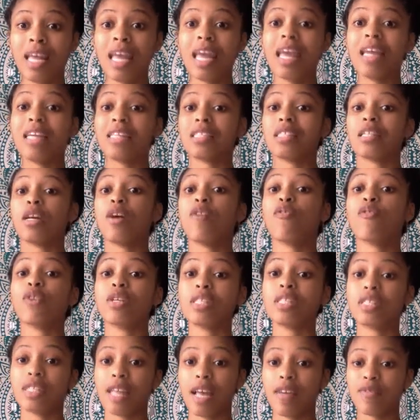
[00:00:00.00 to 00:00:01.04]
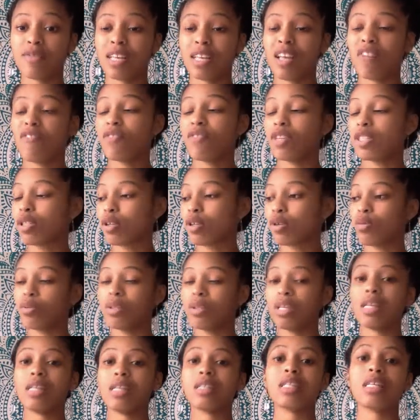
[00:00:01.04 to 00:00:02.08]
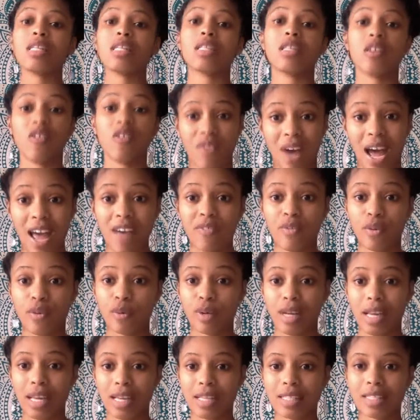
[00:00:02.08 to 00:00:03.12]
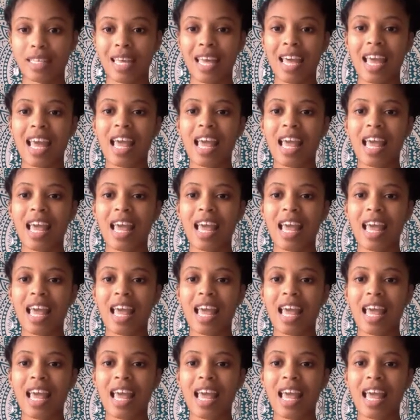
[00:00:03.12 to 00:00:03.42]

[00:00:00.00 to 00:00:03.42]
It is good for safety, physical needs, and survival needs.